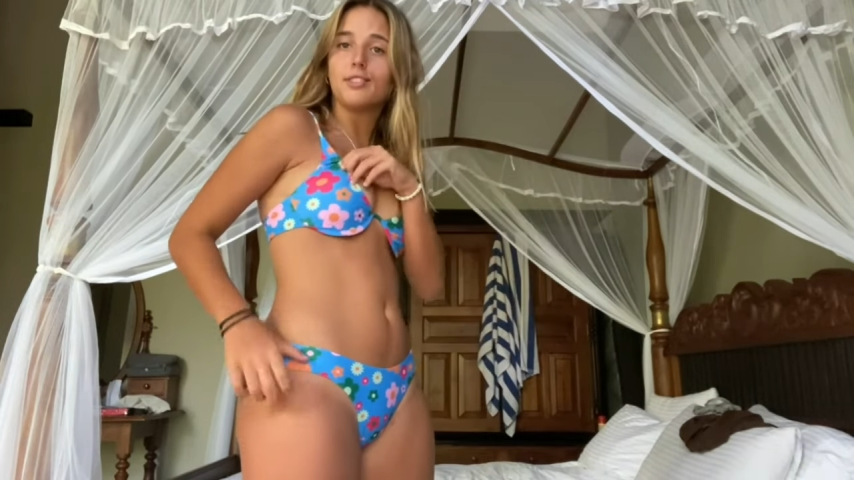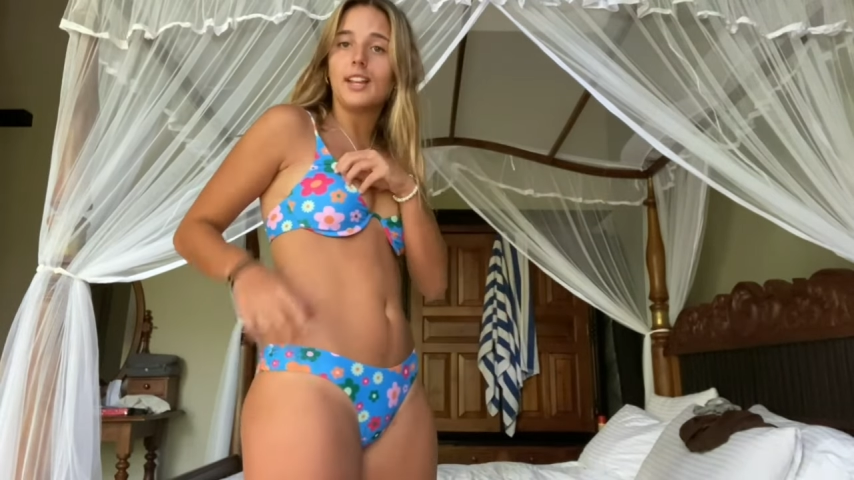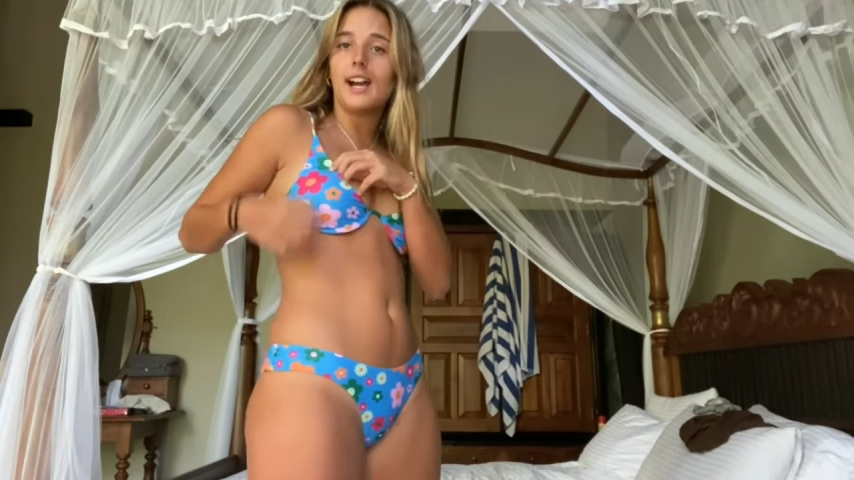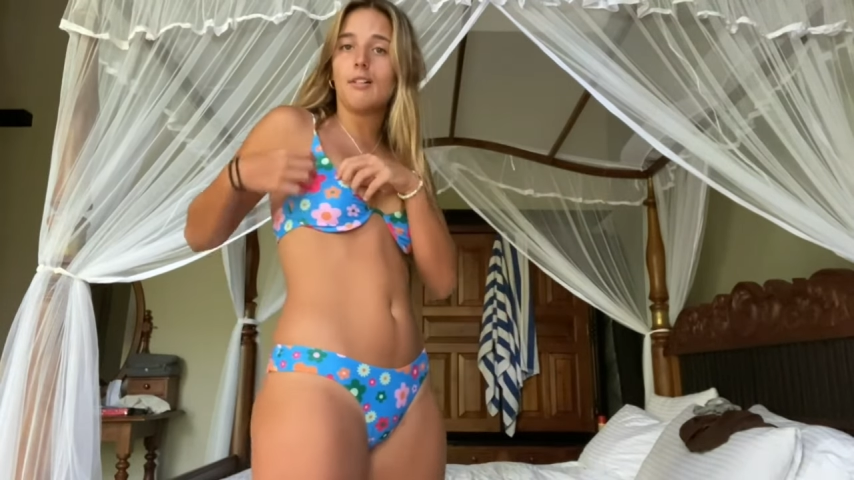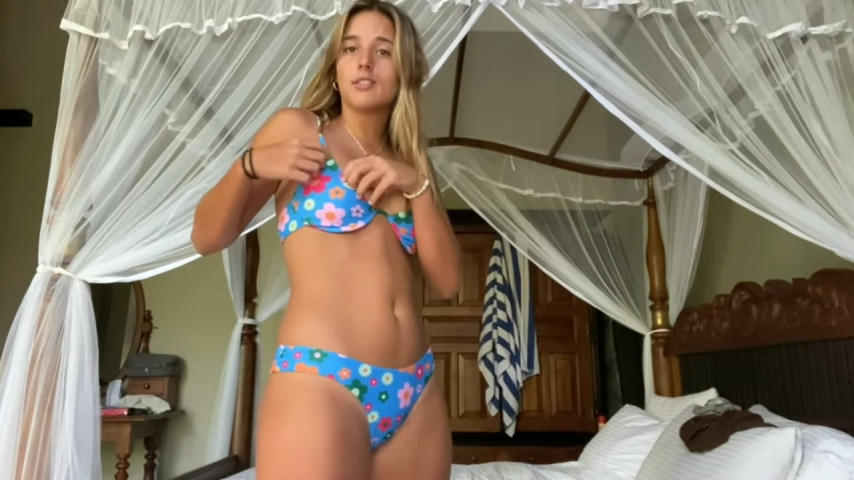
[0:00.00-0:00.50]

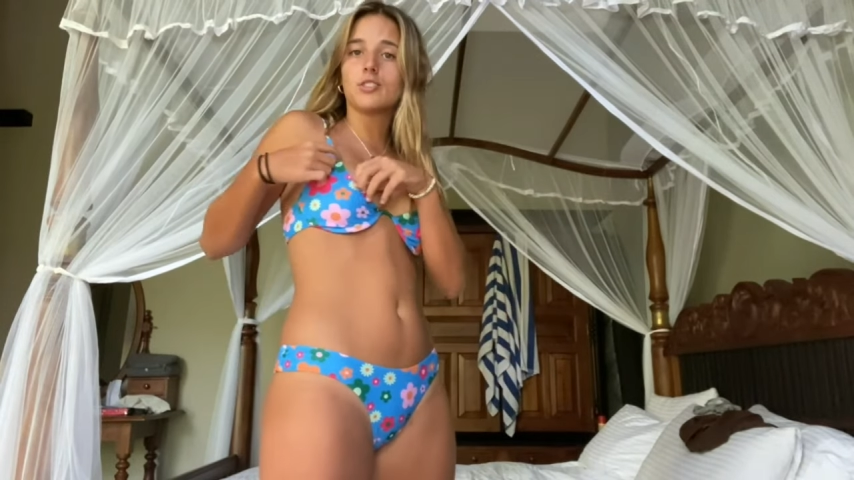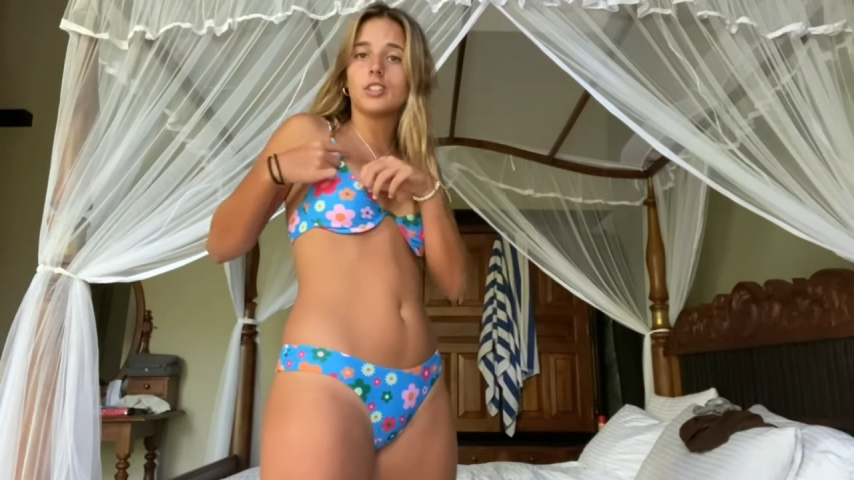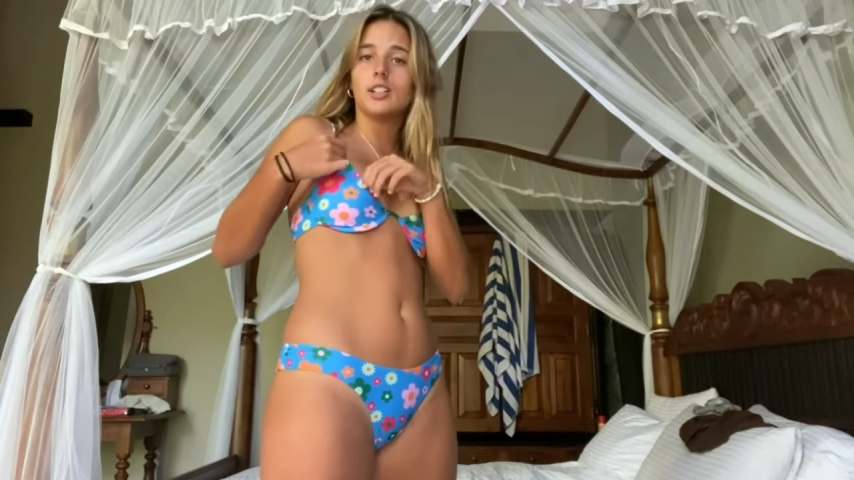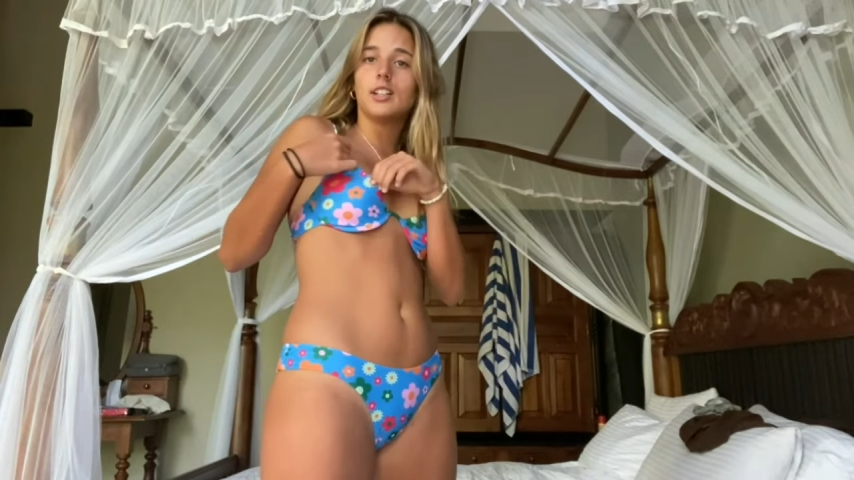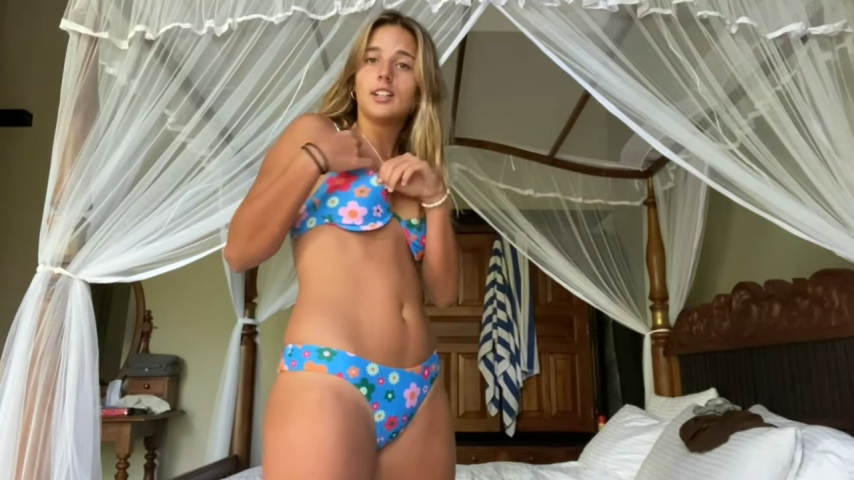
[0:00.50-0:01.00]
flowers
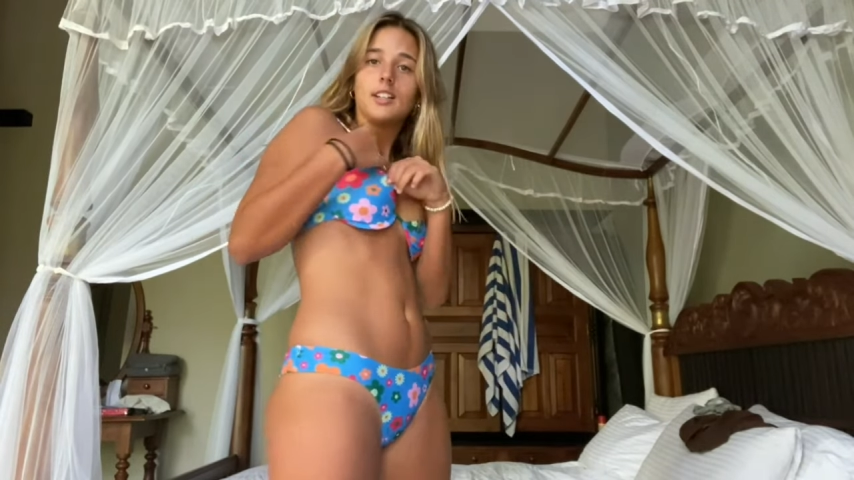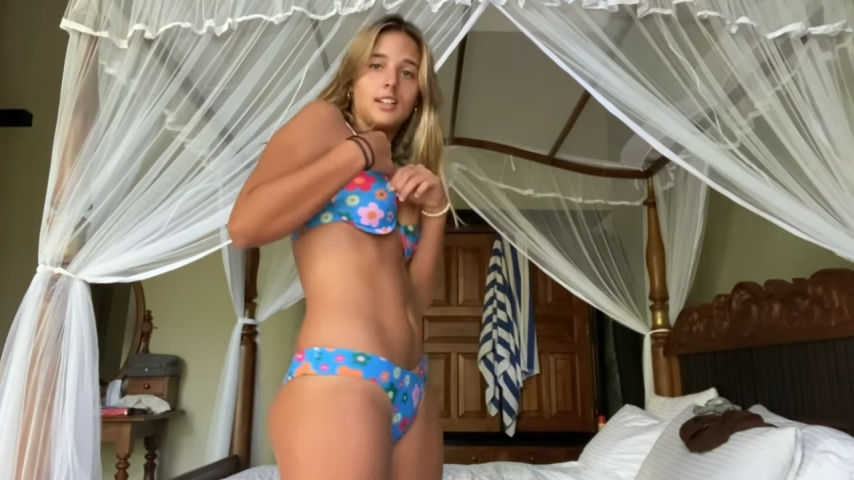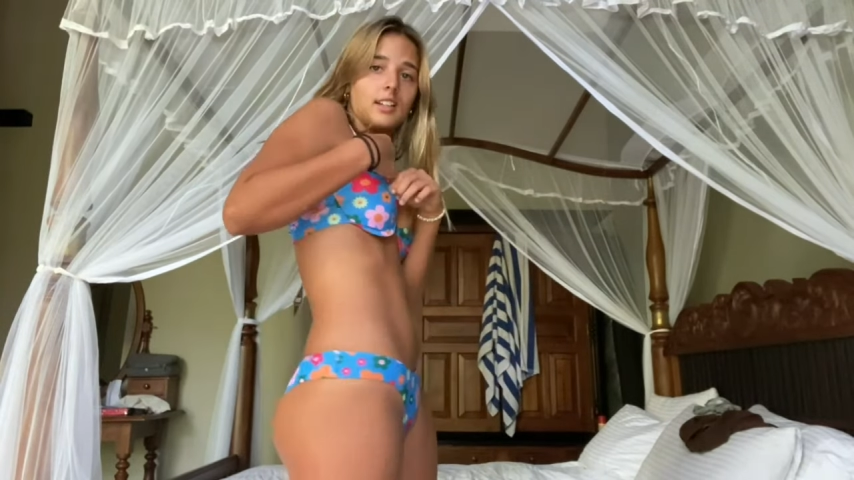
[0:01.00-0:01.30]
on it.